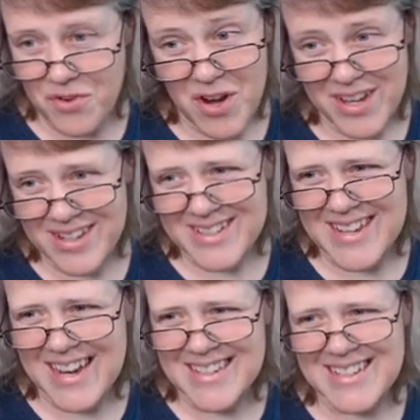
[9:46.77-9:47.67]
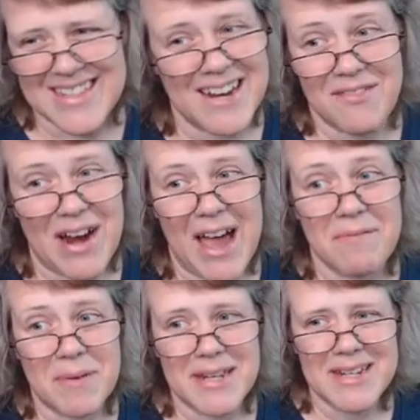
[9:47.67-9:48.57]
very good at tactics. I never have
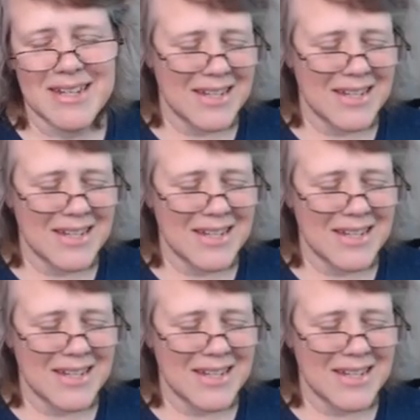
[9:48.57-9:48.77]
been.